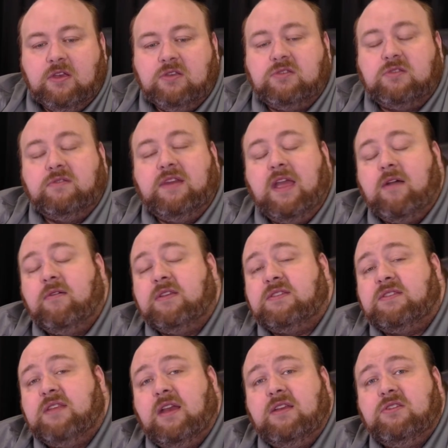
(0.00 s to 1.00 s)
So now
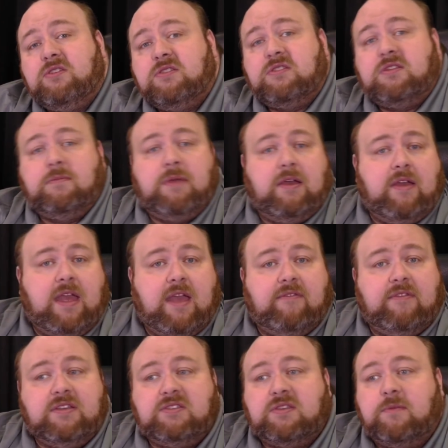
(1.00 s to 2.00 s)
it's not just about
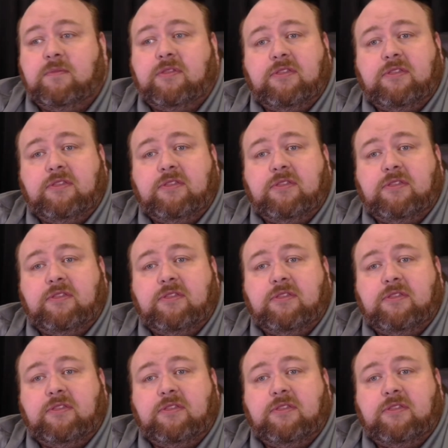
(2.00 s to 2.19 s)
having some